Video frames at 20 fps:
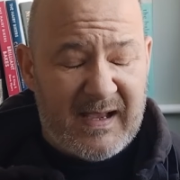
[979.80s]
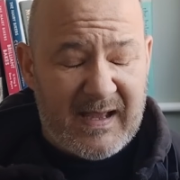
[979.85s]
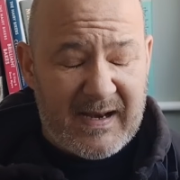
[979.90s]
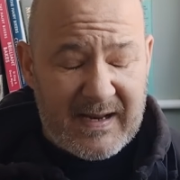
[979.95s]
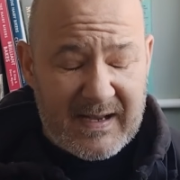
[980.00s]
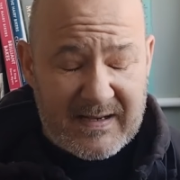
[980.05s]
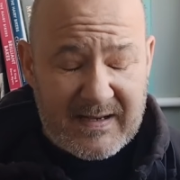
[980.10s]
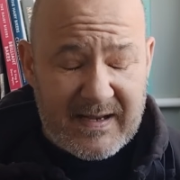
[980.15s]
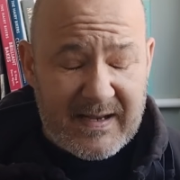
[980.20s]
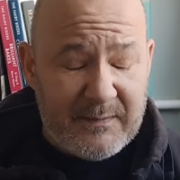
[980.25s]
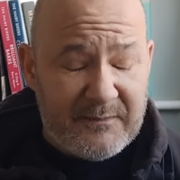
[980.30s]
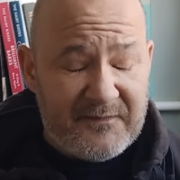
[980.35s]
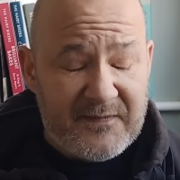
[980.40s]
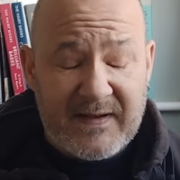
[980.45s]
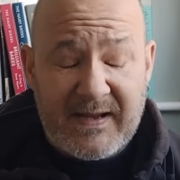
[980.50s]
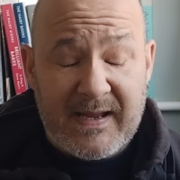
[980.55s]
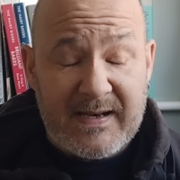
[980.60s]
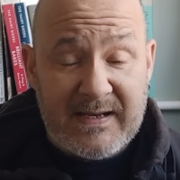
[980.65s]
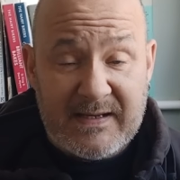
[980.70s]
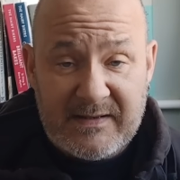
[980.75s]
And I keep
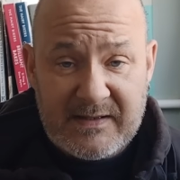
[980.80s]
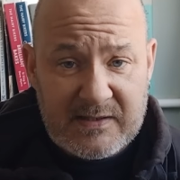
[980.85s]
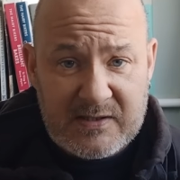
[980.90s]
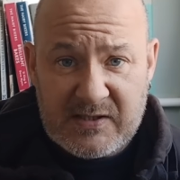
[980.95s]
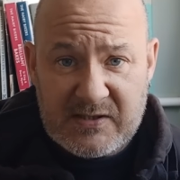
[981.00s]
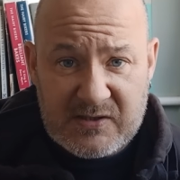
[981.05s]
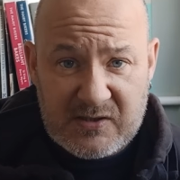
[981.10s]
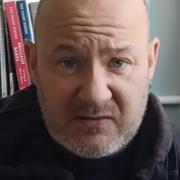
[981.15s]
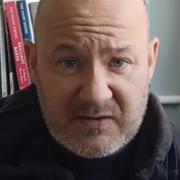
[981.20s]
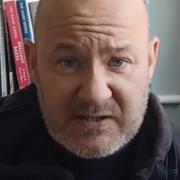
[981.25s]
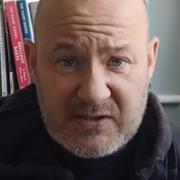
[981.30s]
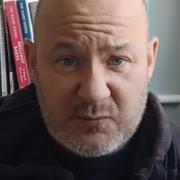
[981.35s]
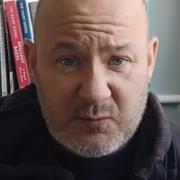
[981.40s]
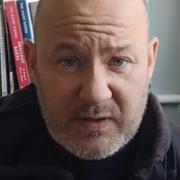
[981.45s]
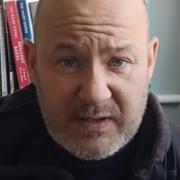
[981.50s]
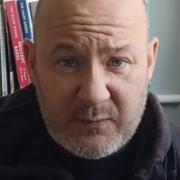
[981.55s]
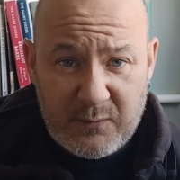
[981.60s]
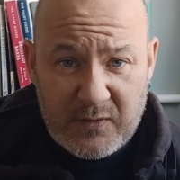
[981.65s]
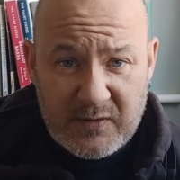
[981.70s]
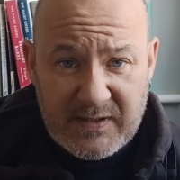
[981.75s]
forgetting that he's only
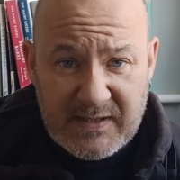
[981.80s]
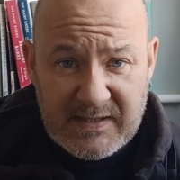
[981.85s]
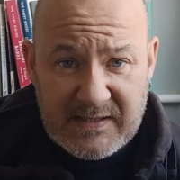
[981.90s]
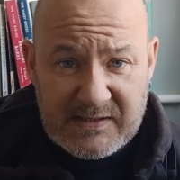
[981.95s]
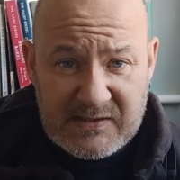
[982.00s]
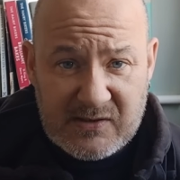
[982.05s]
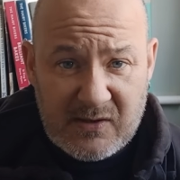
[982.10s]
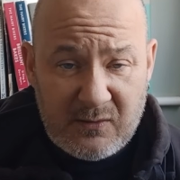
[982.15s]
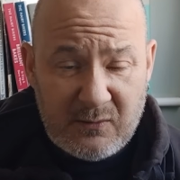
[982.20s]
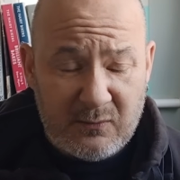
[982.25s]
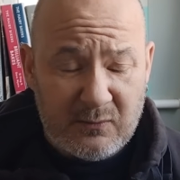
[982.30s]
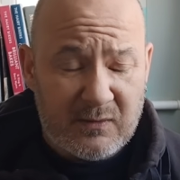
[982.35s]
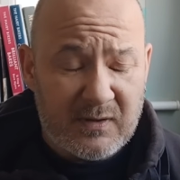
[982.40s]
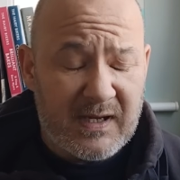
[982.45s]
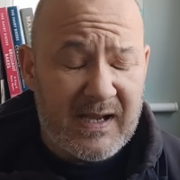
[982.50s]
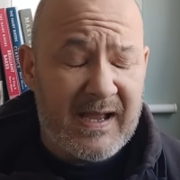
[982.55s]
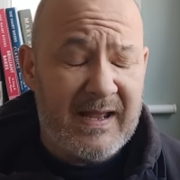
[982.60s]
21 years old,